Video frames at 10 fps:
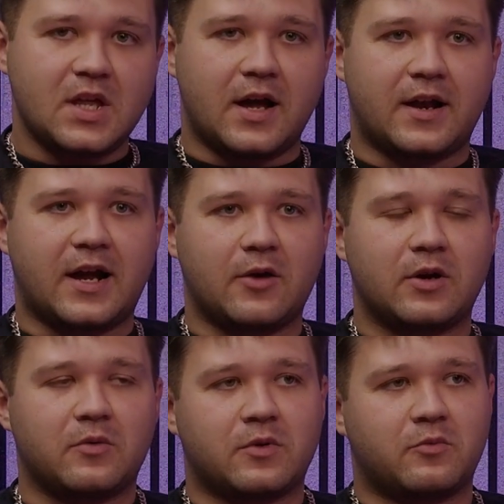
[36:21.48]
And
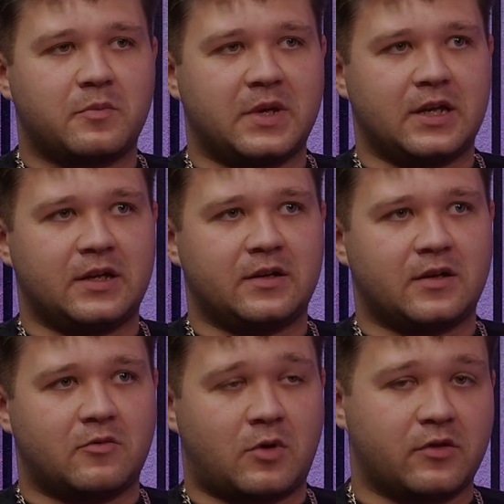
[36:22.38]

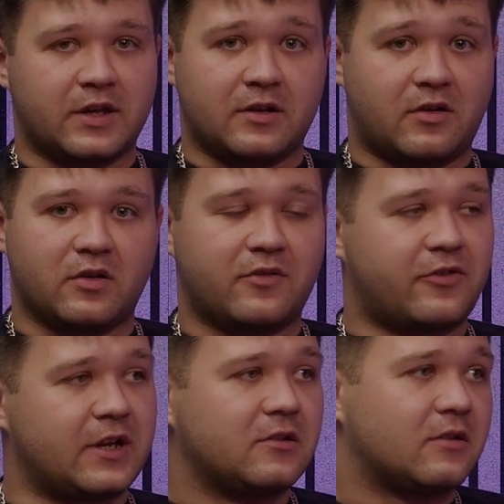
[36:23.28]
all the
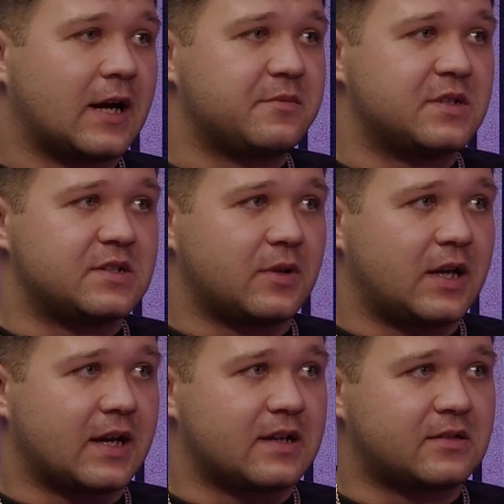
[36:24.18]
three England captains were
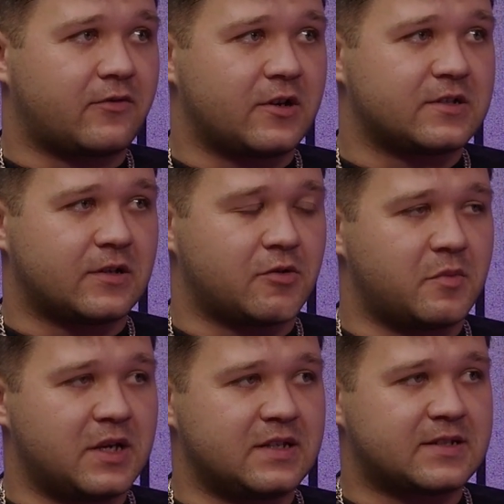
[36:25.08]
like guest of honour. So there were
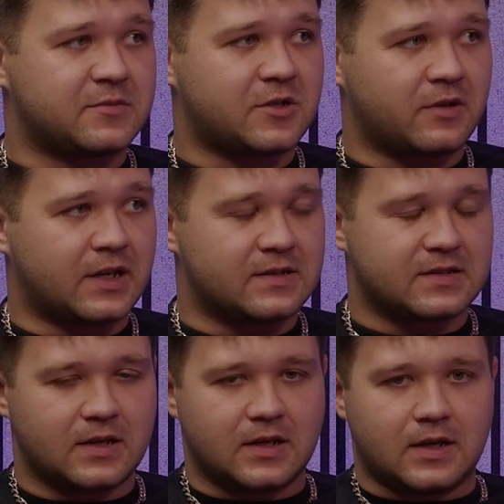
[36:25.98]
me, Sam
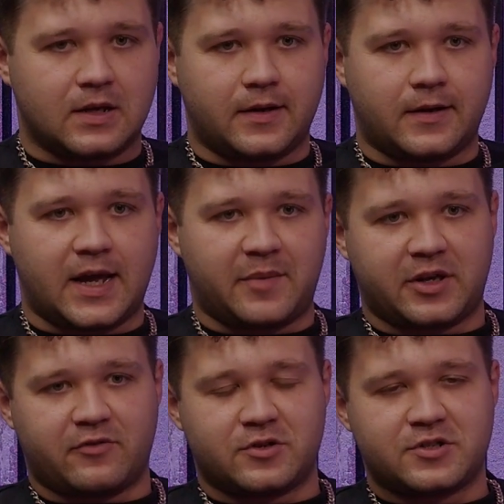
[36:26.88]
Tonkins, and
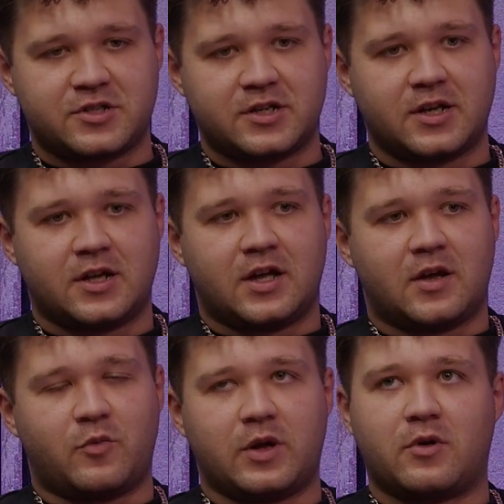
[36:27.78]
Emily Rudge,
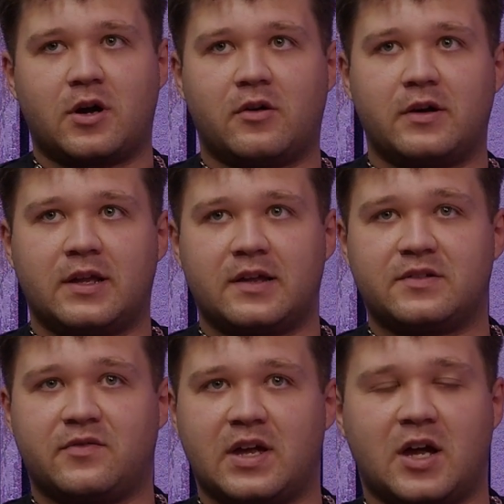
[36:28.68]
and we were all in like
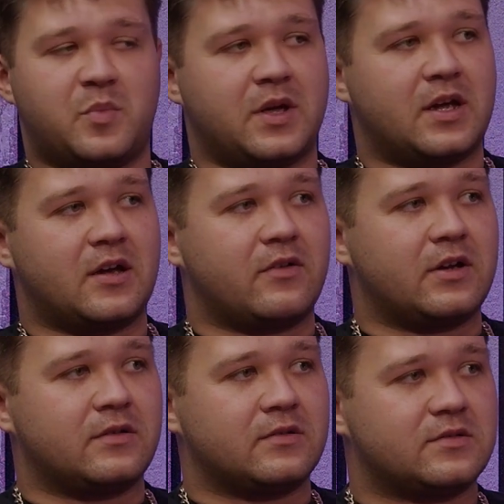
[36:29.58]
this VIP
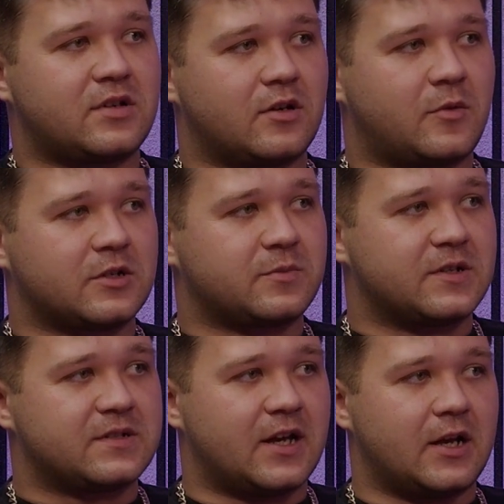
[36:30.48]
area in Tottenham Hotspur
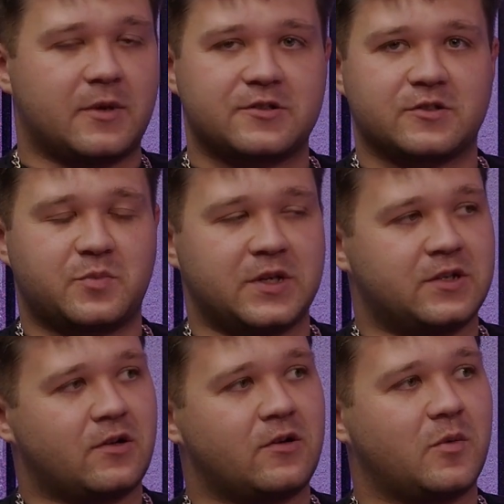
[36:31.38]
Stadium that's just been
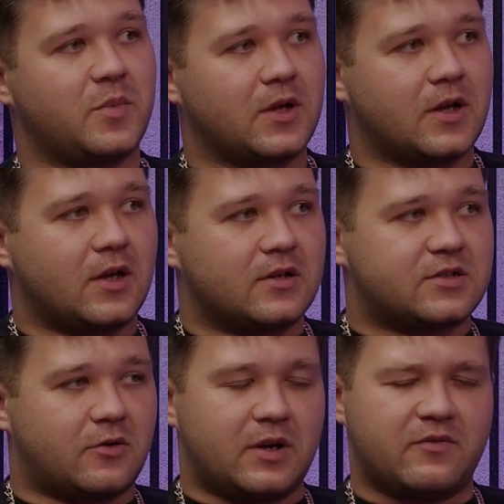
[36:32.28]
done up.
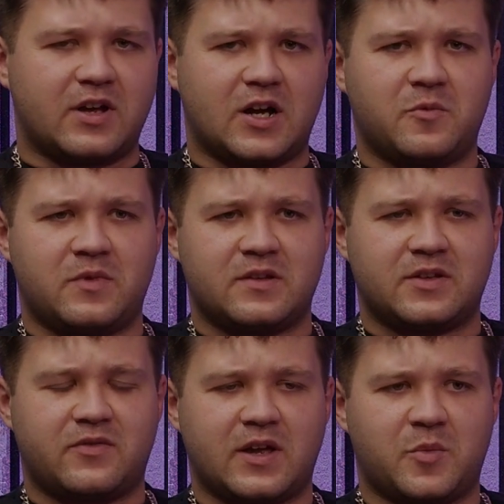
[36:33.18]
So we're in
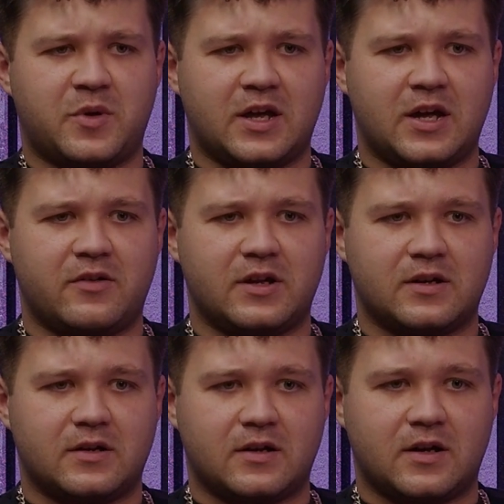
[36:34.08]
this VIP
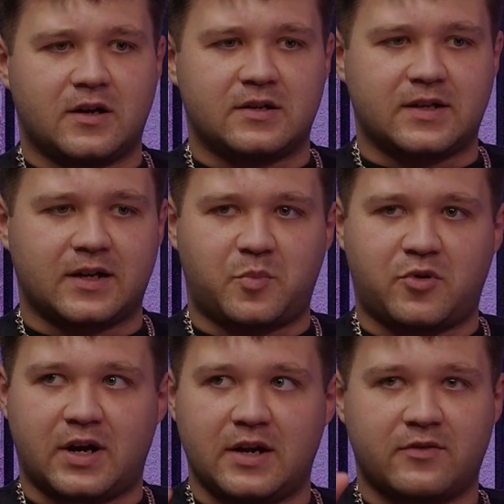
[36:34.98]
area, and there's like a
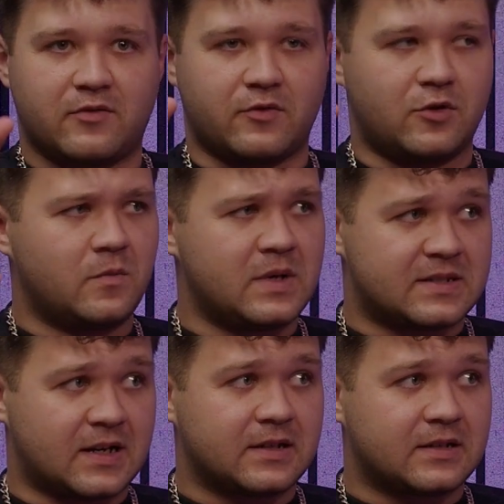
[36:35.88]
private room
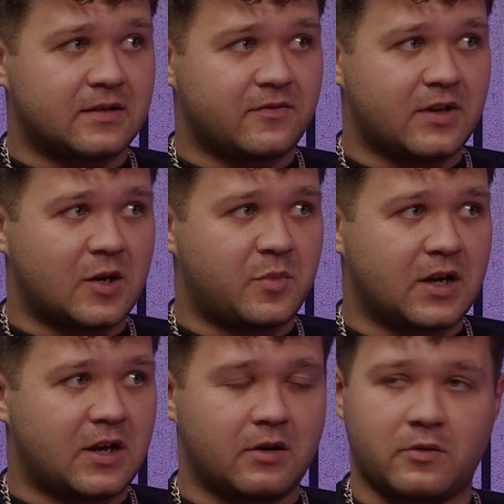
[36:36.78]
inside that VIP
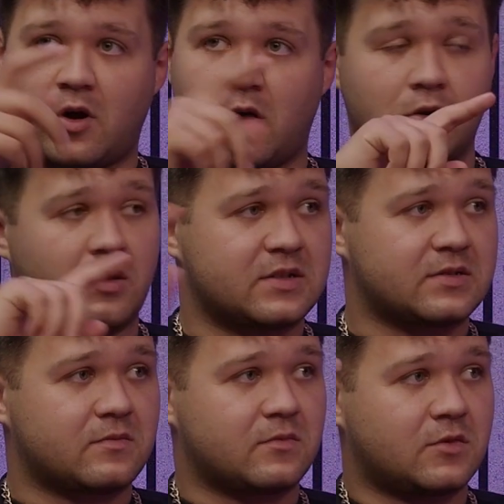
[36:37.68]
area with all
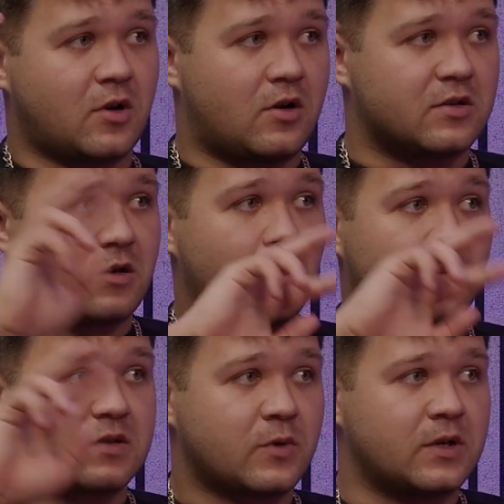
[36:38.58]
glass doors and all
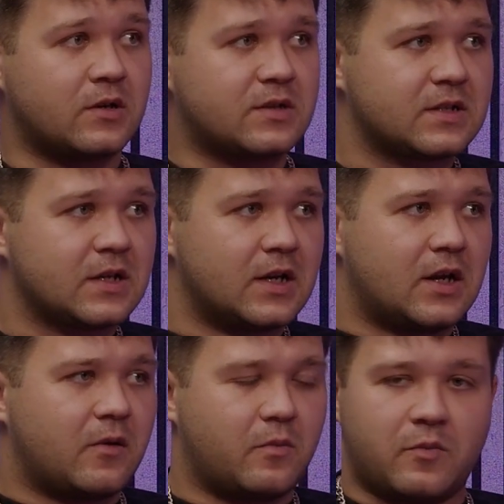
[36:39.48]
glass windows.
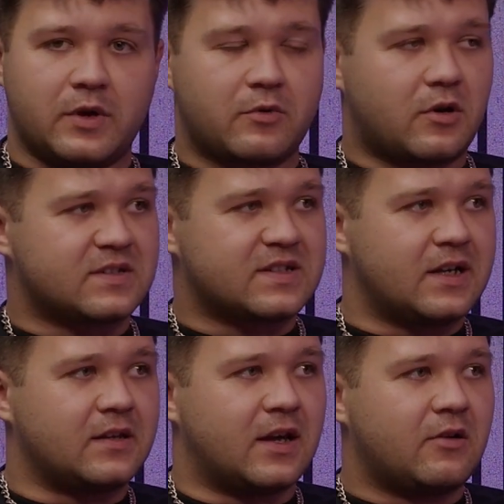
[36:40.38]
And we were all sat
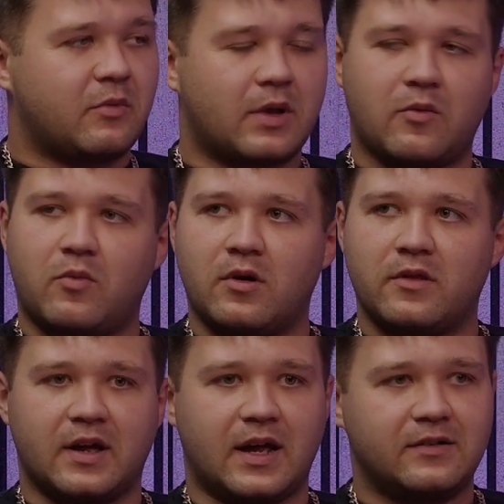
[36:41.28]
in there, and we were like, "What
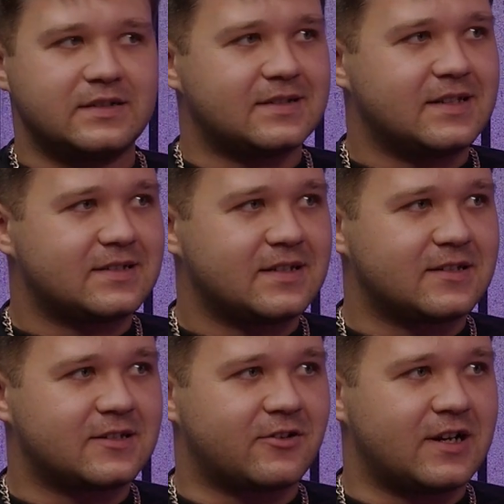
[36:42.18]
the hell is this? This
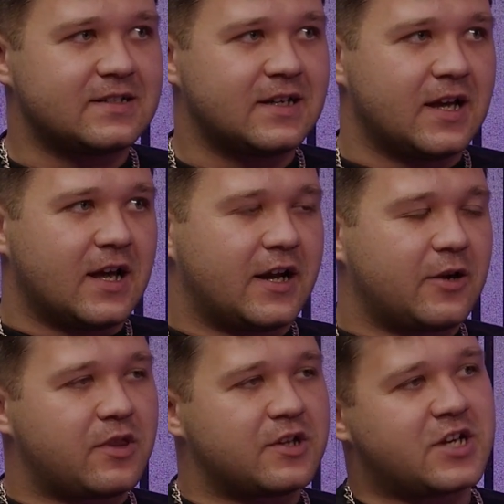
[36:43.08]
is crazy!" And it
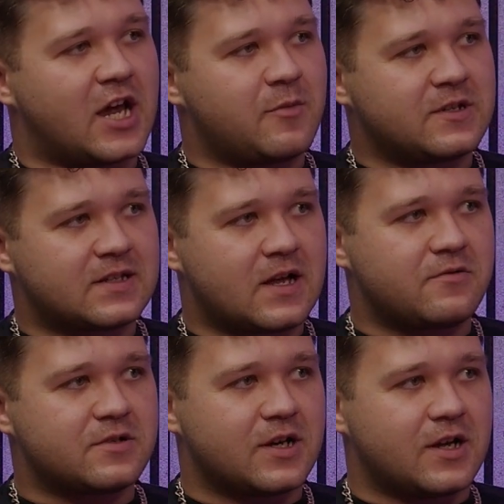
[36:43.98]
was the chairman's
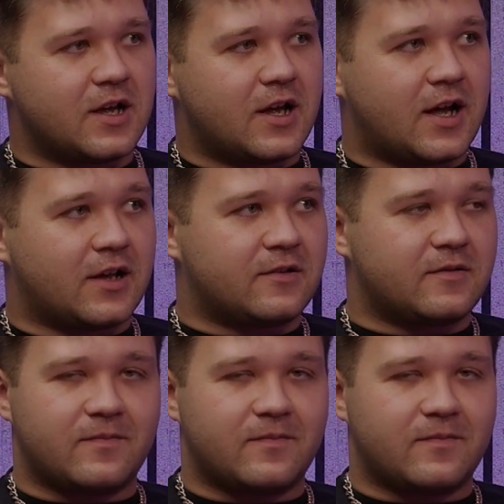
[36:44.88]
lounge, and